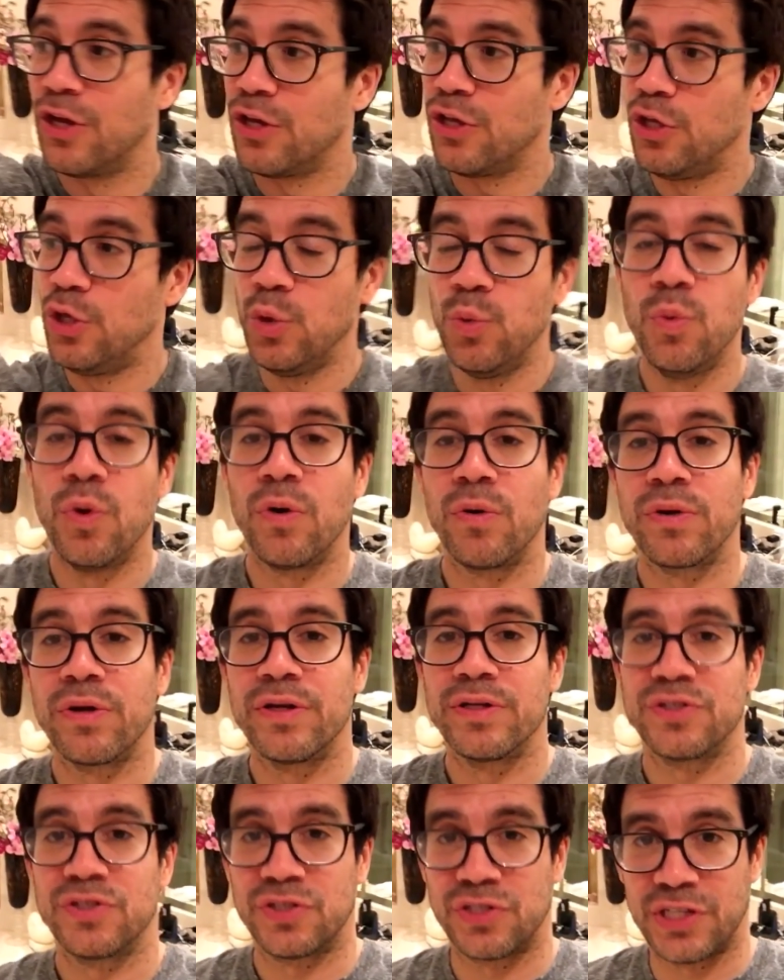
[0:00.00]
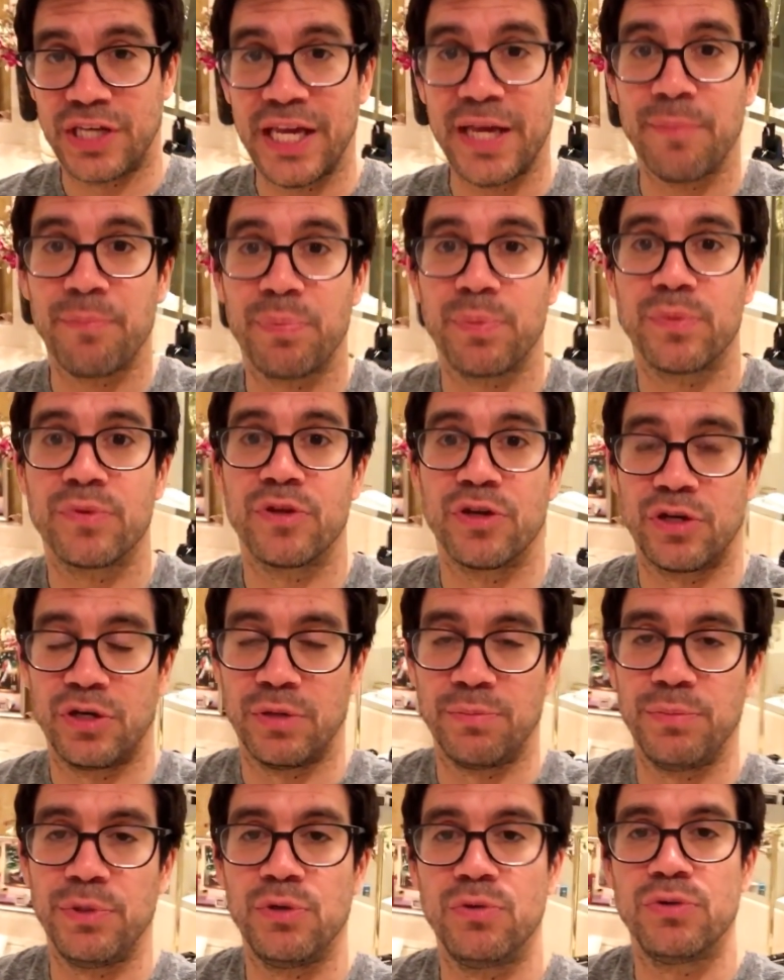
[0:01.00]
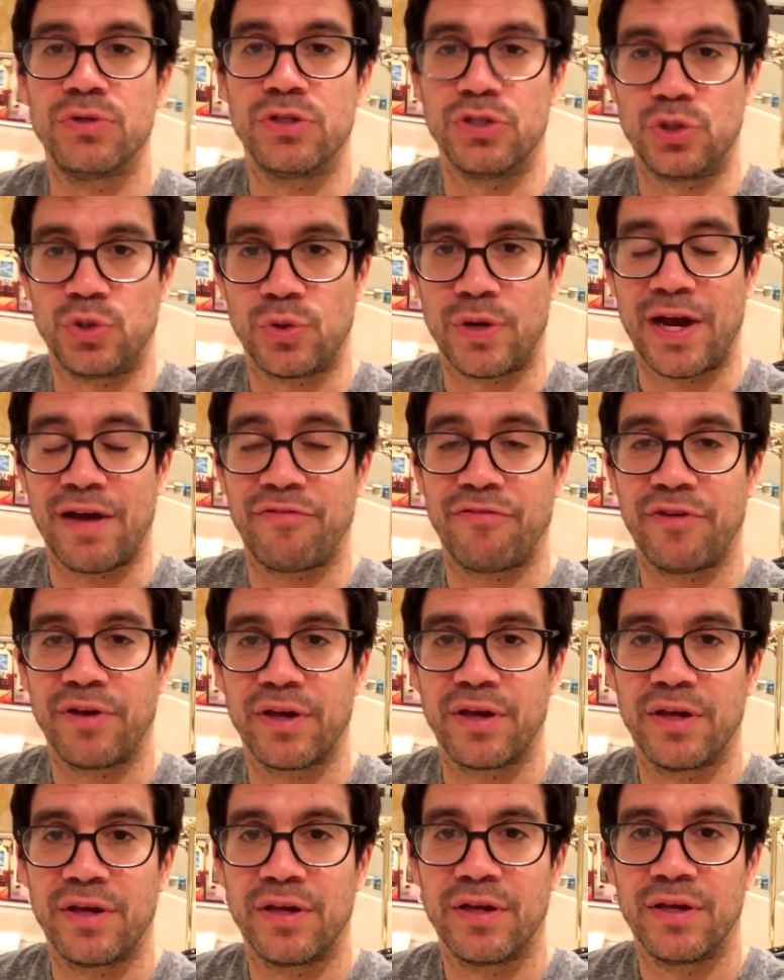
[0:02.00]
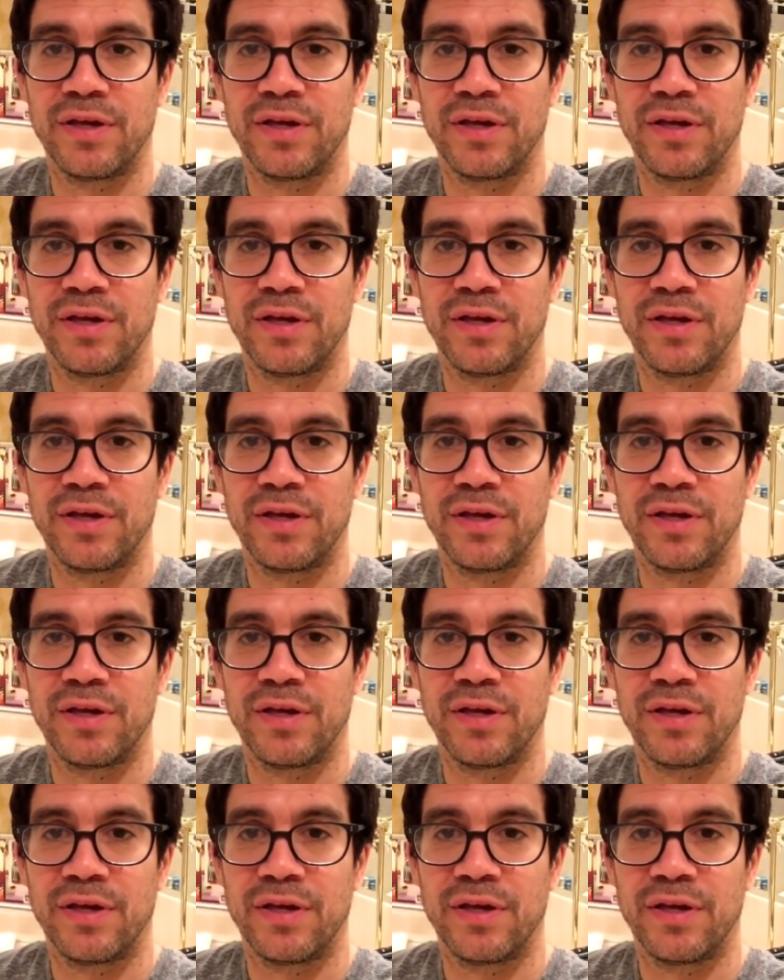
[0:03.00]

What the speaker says: You won't skip the commute to traffic.